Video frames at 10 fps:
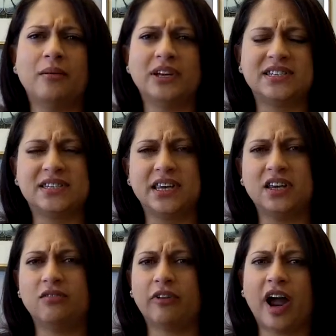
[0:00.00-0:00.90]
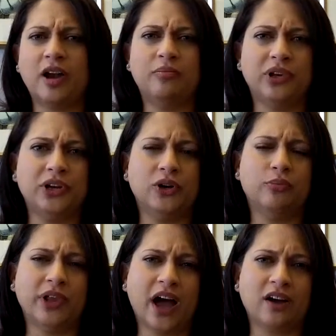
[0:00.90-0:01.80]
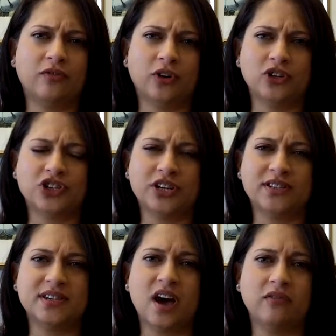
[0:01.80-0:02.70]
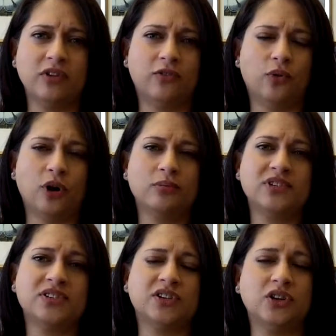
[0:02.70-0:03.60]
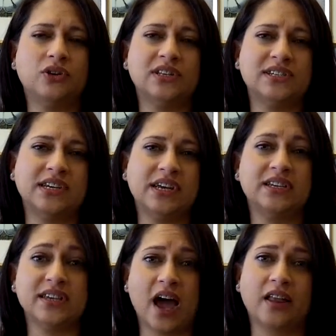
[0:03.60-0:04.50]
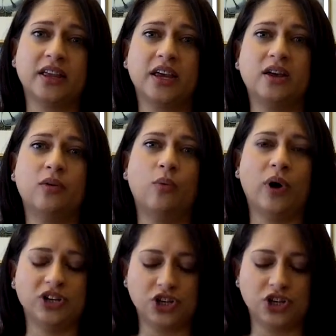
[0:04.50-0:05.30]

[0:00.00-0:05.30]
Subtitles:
It's the red, blue, black versions of the forms, so you can see exactly what